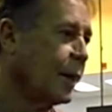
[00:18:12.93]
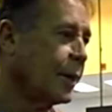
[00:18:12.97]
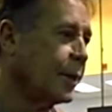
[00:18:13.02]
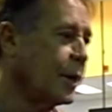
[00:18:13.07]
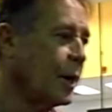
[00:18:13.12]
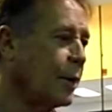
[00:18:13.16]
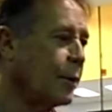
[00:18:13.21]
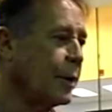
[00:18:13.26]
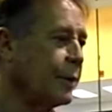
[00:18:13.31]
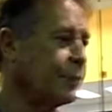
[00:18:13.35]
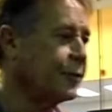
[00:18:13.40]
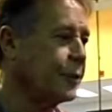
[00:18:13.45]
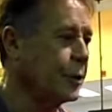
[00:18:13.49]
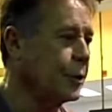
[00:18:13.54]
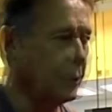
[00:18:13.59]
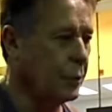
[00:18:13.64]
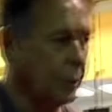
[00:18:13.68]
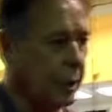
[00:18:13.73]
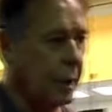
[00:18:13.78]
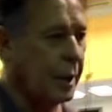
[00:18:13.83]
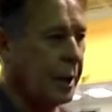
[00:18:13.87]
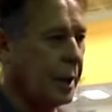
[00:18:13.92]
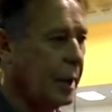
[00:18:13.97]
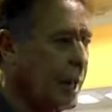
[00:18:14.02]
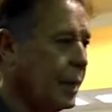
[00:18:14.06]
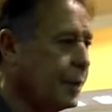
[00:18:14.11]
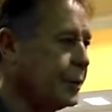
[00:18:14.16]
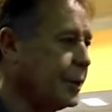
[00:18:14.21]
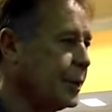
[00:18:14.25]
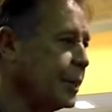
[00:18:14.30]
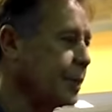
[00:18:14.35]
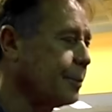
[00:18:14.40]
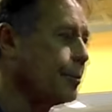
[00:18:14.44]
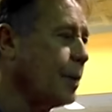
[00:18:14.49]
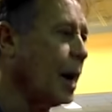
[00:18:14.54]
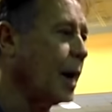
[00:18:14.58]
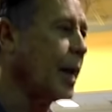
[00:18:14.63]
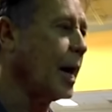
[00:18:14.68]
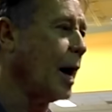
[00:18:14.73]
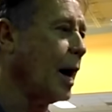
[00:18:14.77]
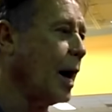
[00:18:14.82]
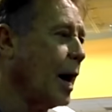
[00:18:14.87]
You know, if you needed
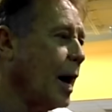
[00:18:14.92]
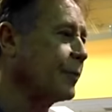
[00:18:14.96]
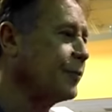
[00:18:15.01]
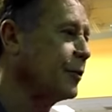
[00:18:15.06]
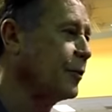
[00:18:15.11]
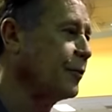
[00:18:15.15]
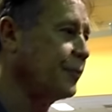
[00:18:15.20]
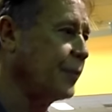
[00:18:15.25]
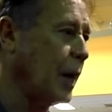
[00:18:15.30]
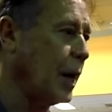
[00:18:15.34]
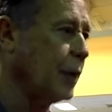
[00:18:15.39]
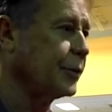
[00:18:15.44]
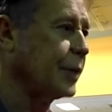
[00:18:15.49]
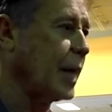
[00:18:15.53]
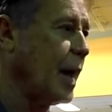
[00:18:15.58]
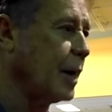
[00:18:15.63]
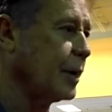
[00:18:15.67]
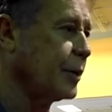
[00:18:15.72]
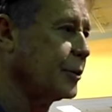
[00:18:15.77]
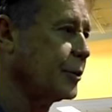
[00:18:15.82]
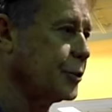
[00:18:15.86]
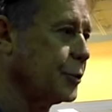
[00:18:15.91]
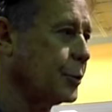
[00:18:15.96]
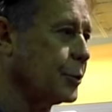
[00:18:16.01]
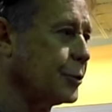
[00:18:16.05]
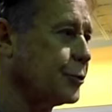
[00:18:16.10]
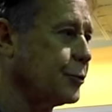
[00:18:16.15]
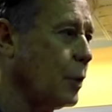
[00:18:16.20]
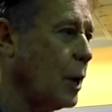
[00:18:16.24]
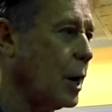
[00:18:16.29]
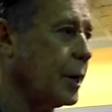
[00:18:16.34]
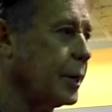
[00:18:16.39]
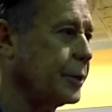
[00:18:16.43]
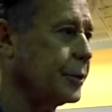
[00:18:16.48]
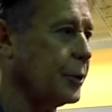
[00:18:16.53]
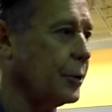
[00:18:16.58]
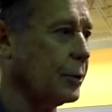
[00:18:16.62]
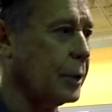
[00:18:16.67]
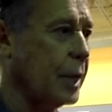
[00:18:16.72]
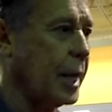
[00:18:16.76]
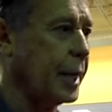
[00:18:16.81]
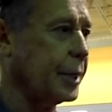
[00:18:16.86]
my help, if you fell down because you were drunk and
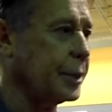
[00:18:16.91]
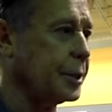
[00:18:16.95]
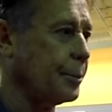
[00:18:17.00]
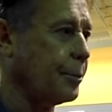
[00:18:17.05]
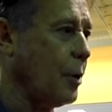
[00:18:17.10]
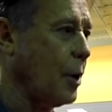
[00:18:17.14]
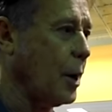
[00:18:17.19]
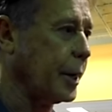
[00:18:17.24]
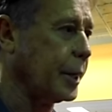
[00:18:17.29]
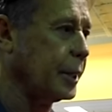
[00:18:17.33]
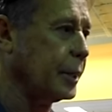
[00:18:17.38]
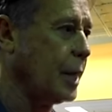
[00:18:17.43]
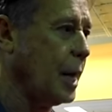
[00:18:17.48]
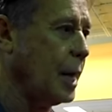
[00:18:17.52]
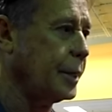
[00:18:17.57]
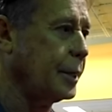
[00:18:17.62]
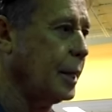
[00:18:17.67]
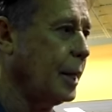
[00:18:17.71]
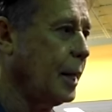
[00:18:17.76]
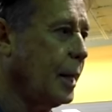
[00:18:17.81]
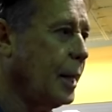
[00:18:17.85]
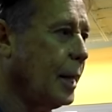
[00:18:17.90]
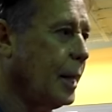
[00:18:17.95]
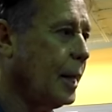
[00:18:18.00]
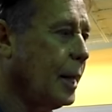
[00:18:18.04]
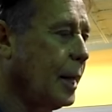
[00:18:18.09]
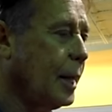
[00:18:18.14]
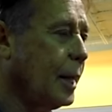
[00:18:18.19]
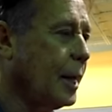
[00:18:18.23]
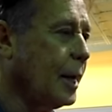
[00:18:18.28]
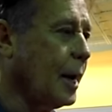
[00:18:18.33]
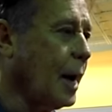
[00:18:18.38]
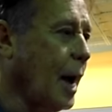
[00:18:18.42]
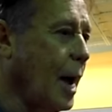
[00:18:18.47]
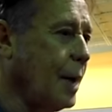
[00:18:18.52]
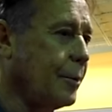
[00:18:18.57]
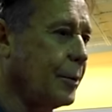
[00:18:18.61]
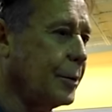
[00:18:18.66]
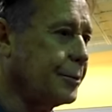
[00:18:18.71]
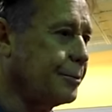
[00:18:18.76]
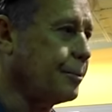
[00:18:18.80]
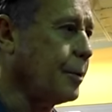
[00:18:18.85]
you were laying in the parking lot, I
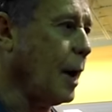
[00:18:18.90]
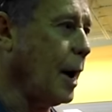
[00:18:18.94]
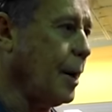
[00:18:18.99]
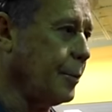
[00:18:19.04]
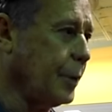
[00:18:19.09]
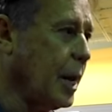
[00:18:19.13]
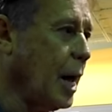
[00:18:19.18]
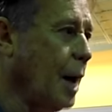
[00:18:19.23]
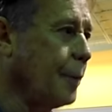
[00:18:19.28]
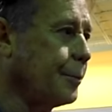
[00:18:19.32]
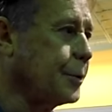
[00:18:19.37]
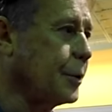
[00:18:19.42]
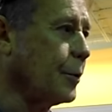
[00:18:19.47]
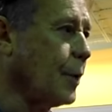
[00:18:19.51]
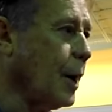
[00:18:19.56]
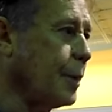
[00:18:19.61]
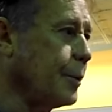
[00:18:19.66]
would I would help you.